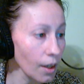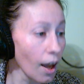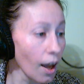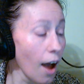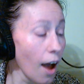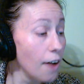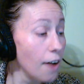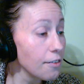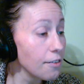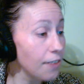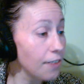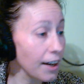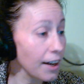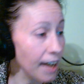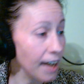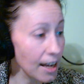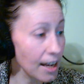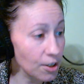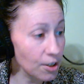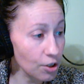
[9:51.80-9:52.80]

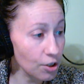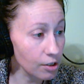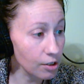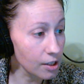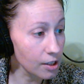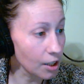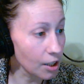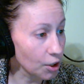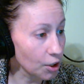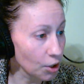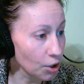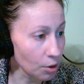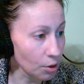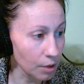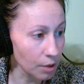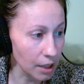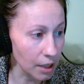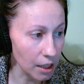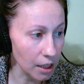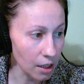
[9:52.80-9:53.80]
Financial
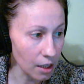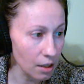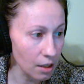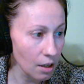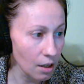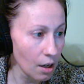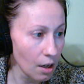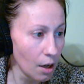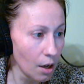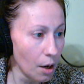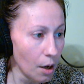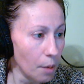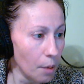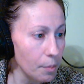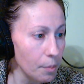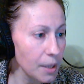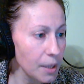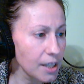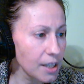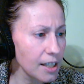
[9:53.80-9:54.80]
security,
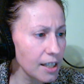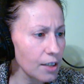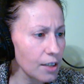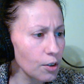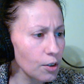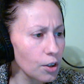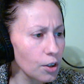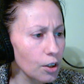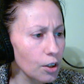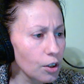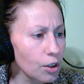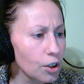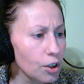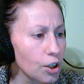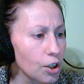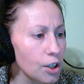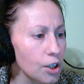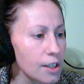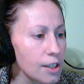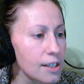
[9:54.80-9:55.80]
material
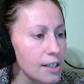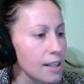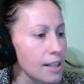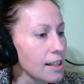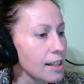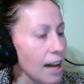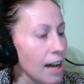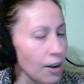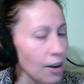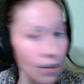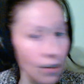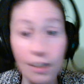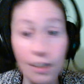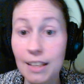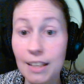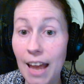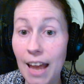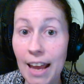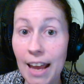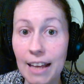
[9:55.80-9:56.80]
goods that are
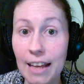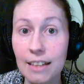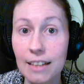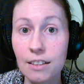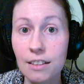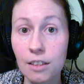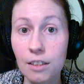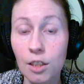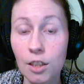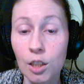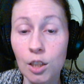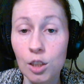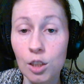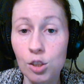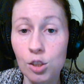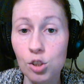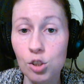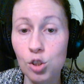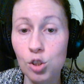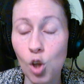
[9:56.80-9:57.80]
gained.
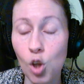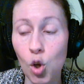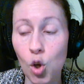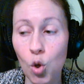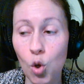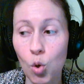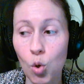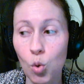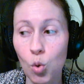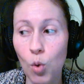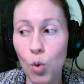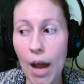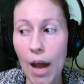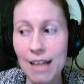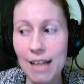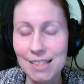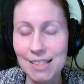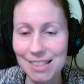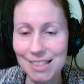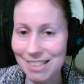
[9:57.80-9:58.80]
So
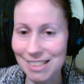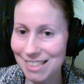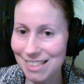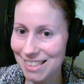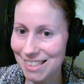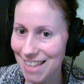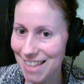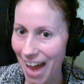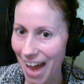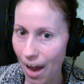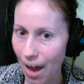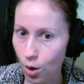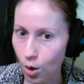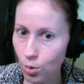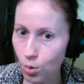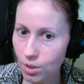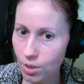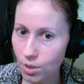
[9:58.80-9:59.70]
as a scout,